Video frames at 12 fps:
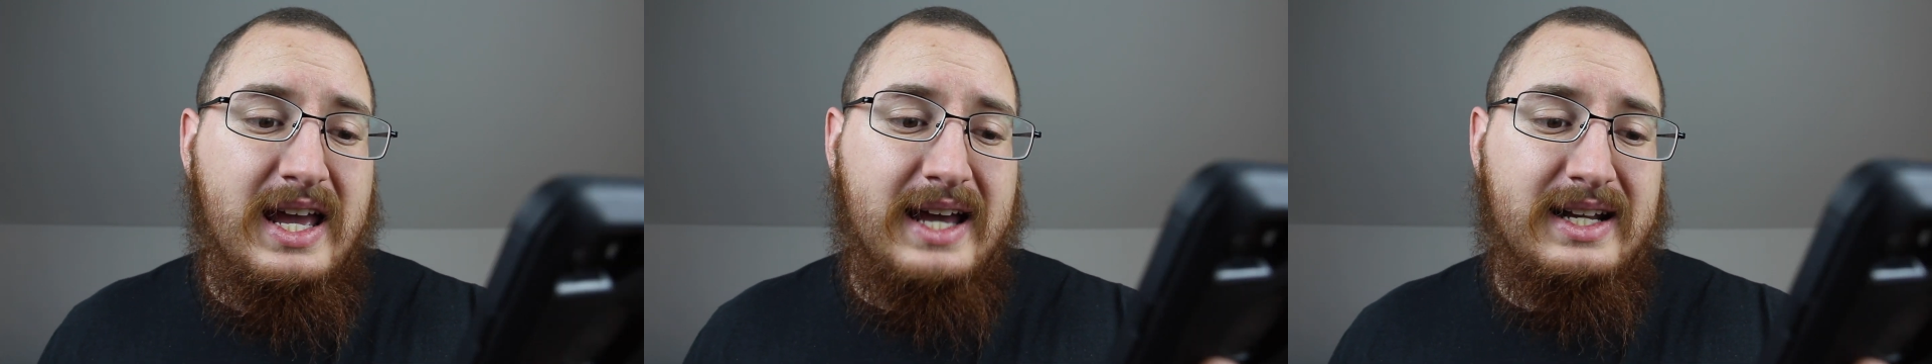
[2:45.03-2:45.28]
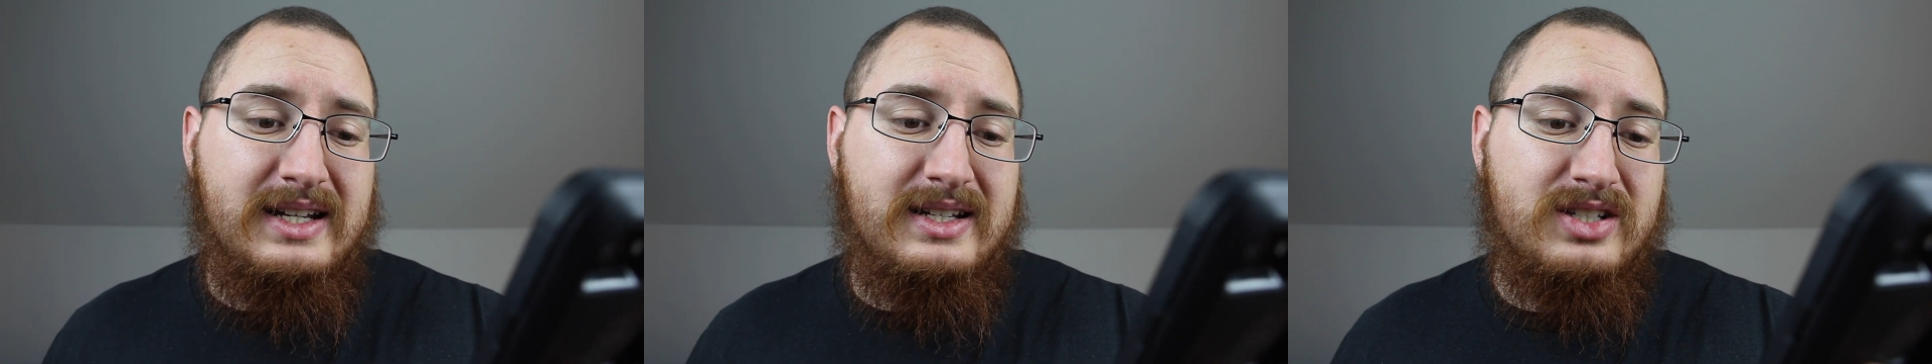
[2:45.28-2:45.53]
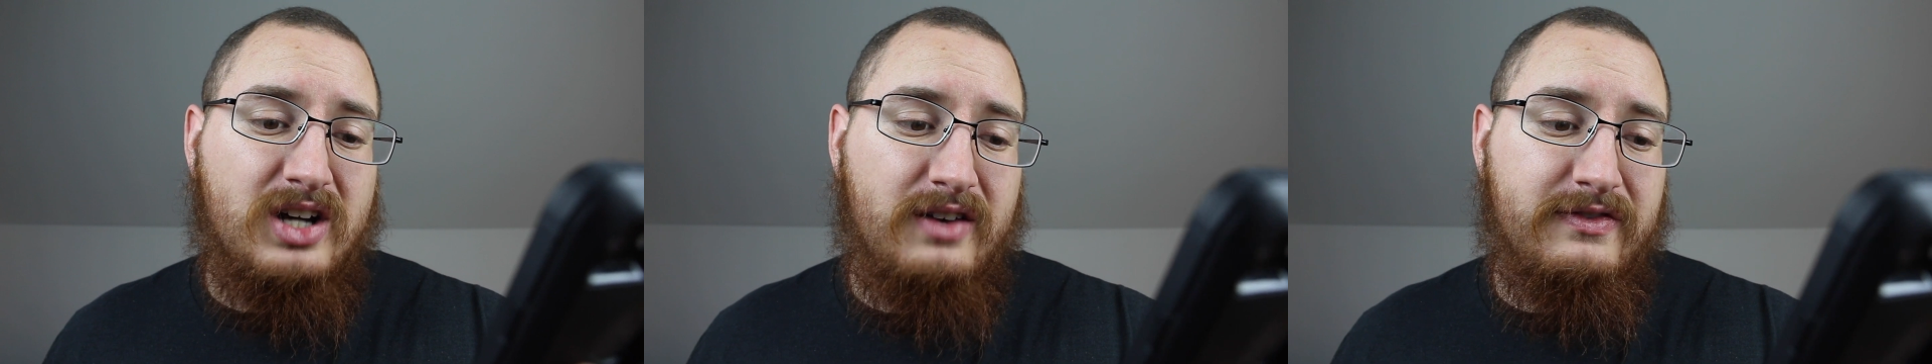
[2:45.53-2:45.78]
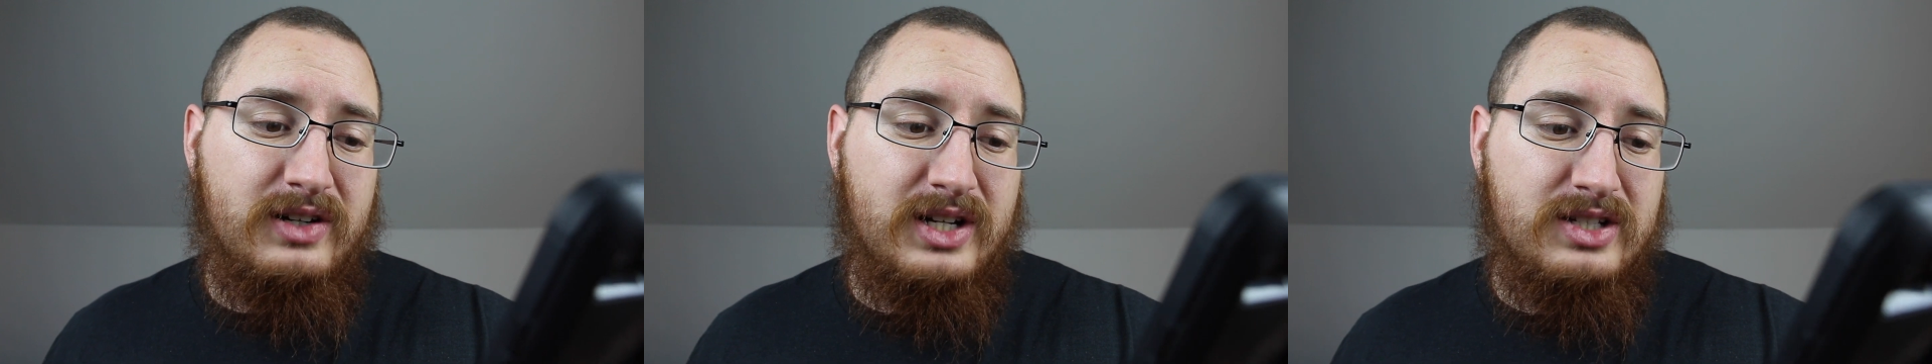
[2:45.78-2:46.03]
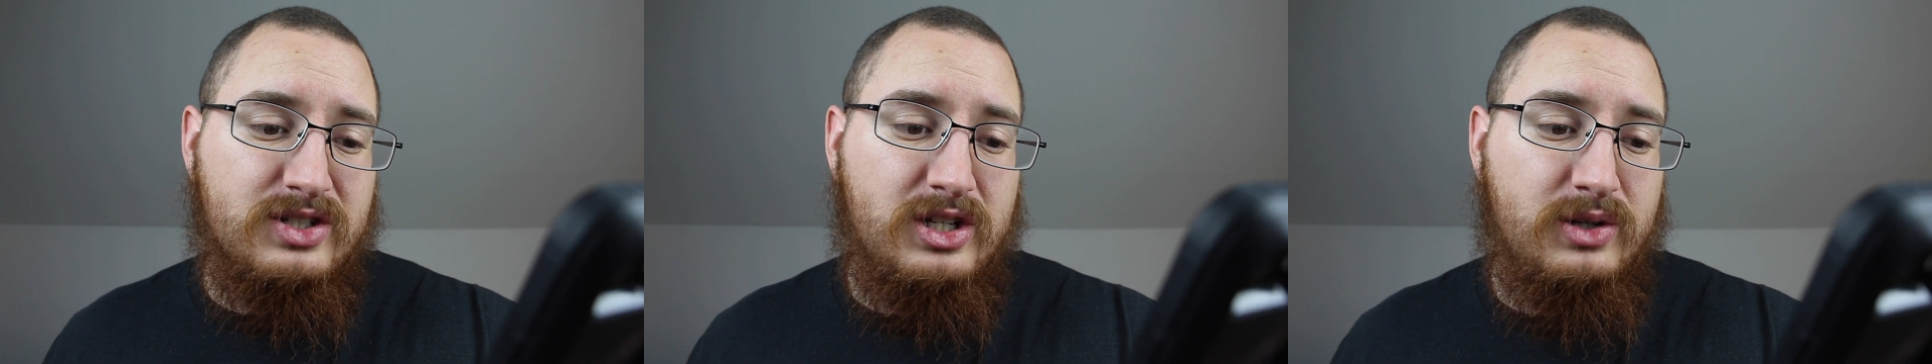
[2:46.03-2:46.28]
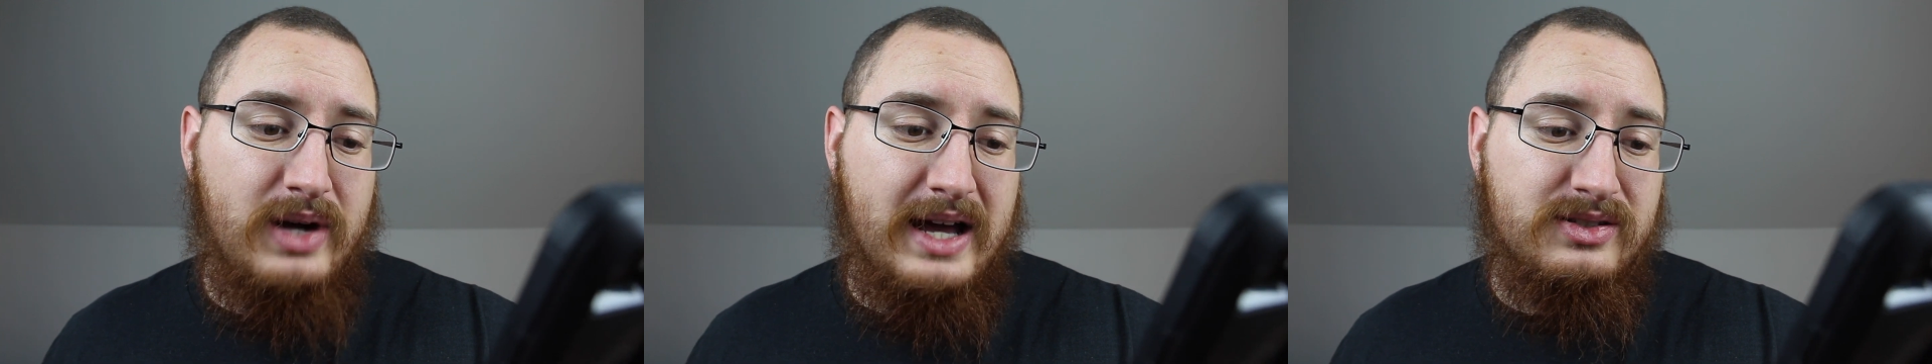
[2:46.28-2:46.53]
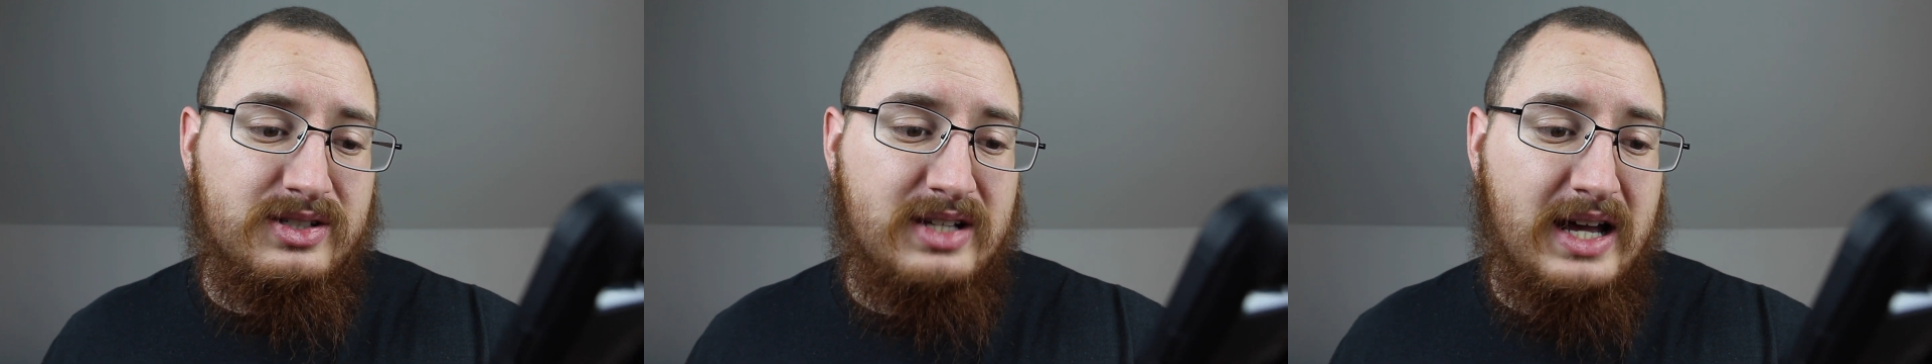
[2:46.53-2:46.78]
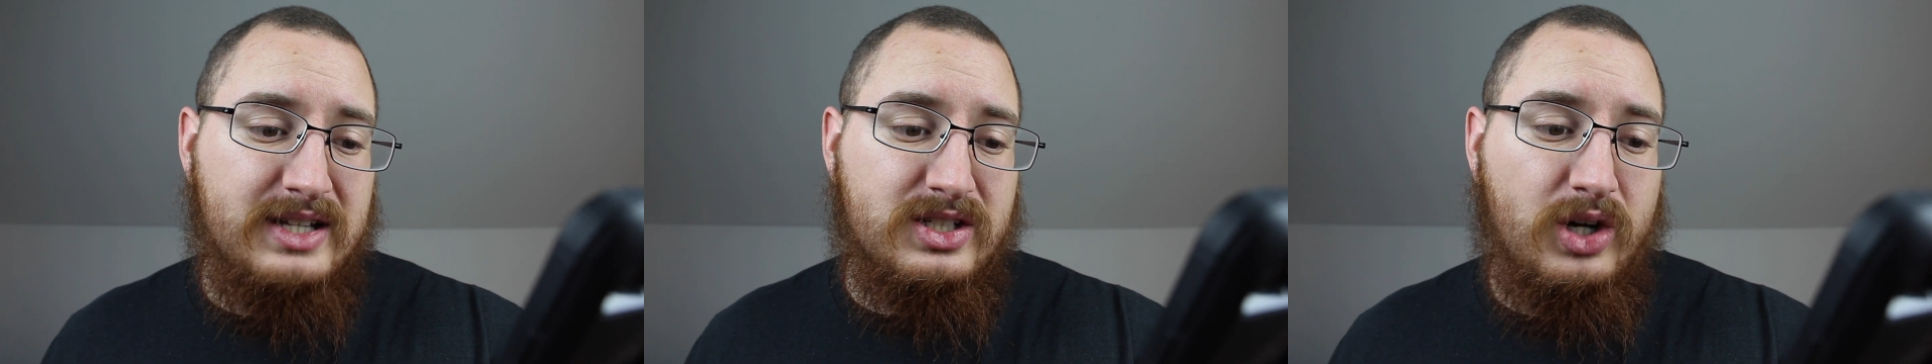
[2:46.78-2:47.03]
and it is offered in 2-ounce
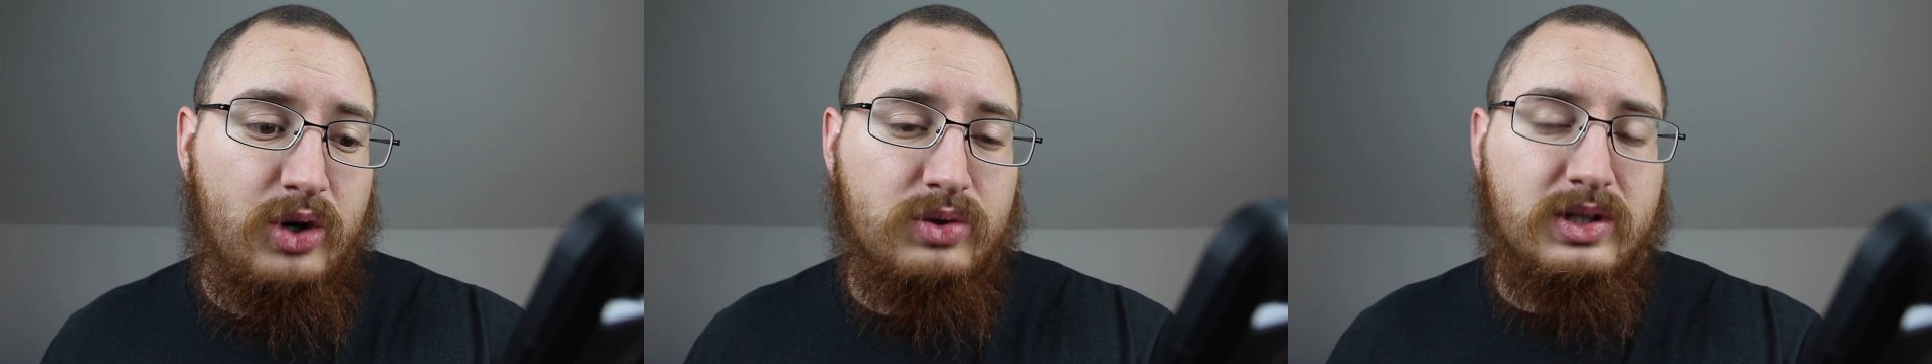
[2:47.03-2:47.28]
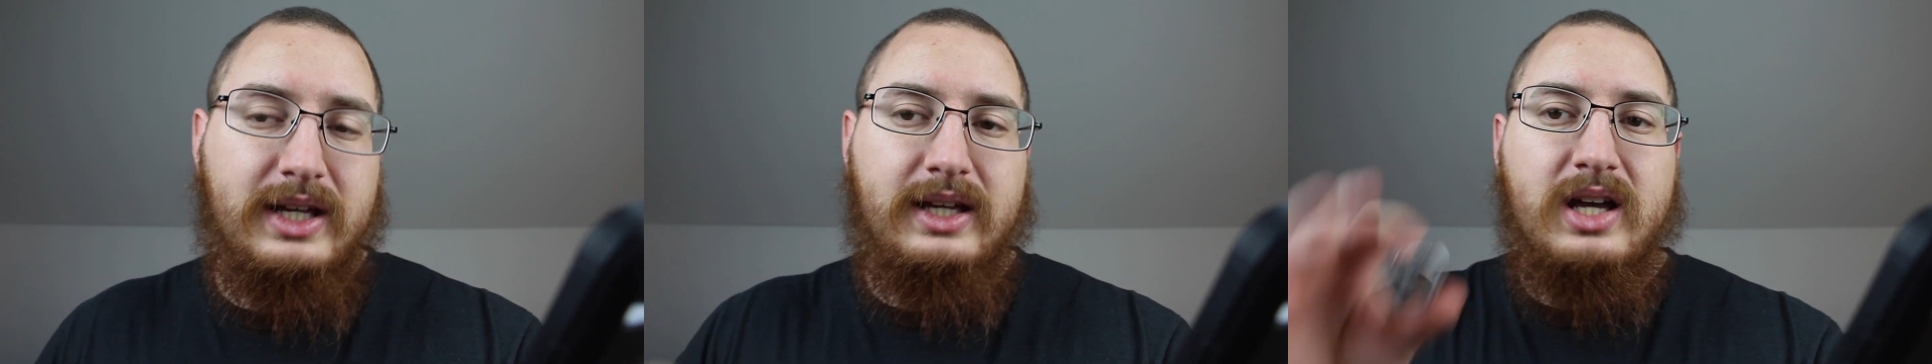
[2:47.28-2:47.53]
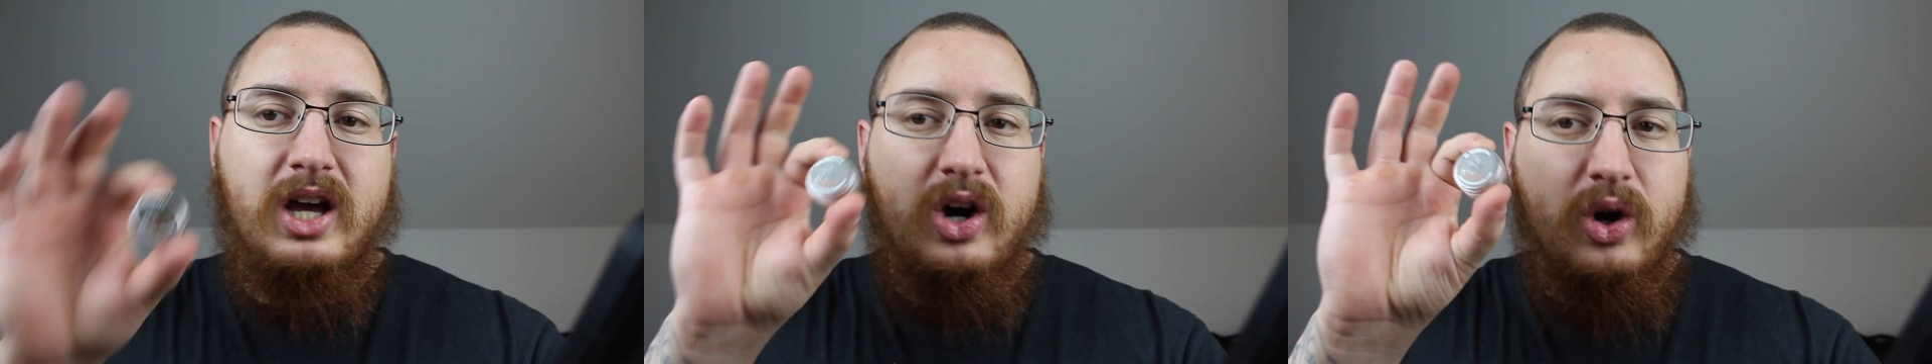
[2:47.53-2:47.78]
size only,